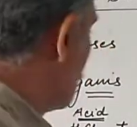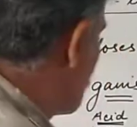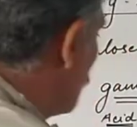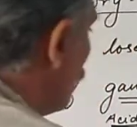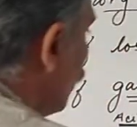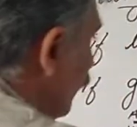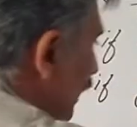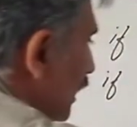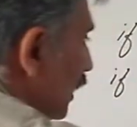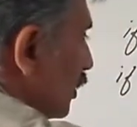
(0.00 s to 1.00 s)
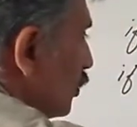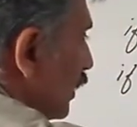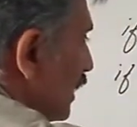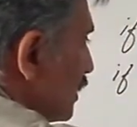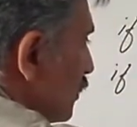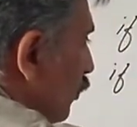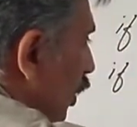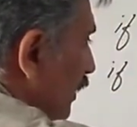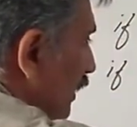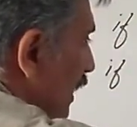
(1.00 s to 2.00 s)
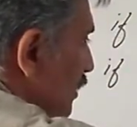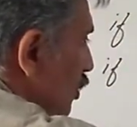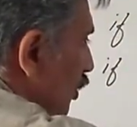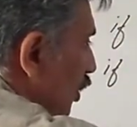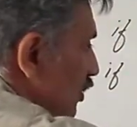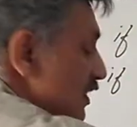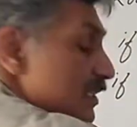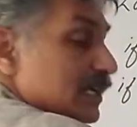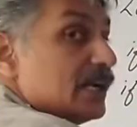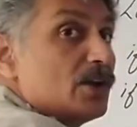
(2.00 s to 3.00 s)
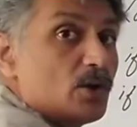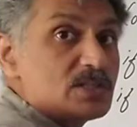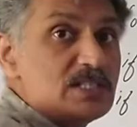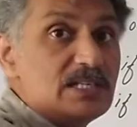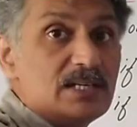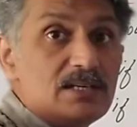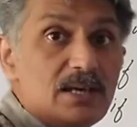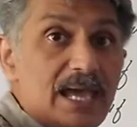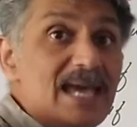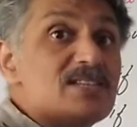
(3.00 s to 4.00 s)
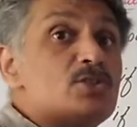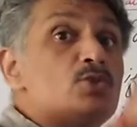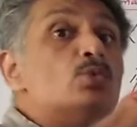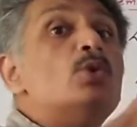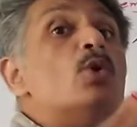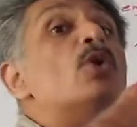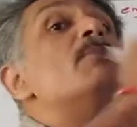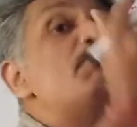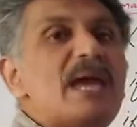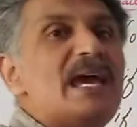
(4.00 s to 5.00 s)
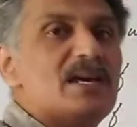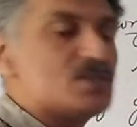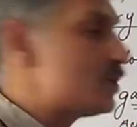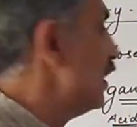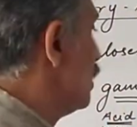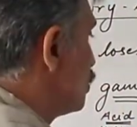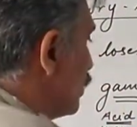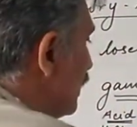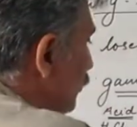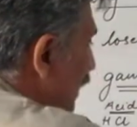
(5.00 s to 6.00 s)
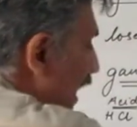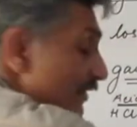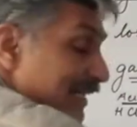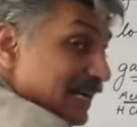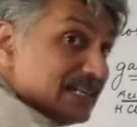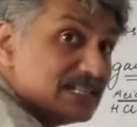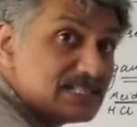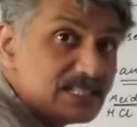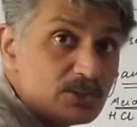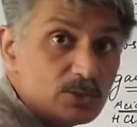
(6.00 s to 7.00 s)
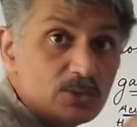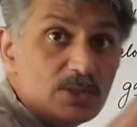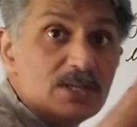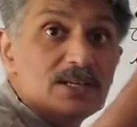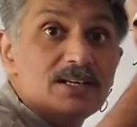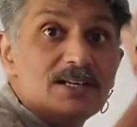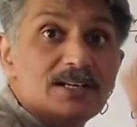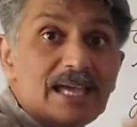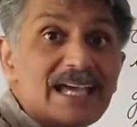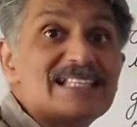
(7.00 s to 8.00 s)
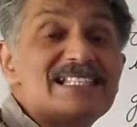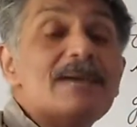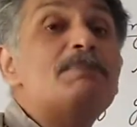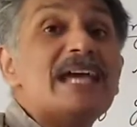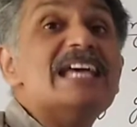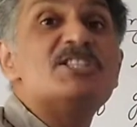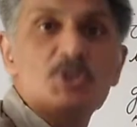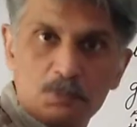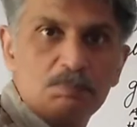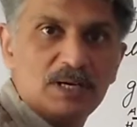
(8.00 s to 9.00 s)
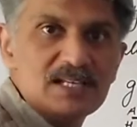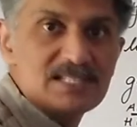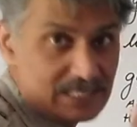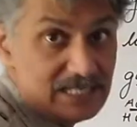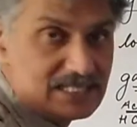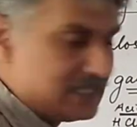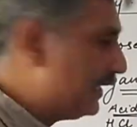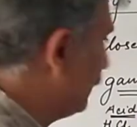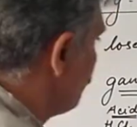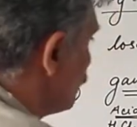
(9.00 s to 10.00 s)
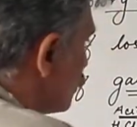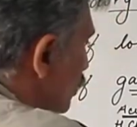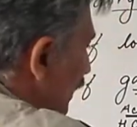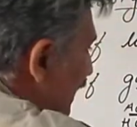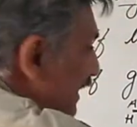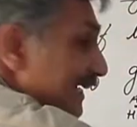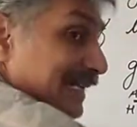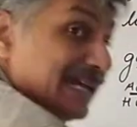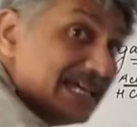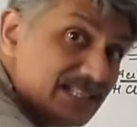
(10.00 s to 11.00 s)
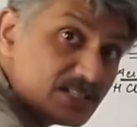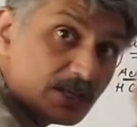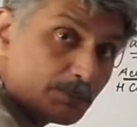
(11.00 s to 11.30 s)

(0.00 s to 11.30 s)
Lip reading: So over here you can see water has got oxygen, and oxygen has two lone pairs. So it will have a tendency to accept H plus easily. So it gains a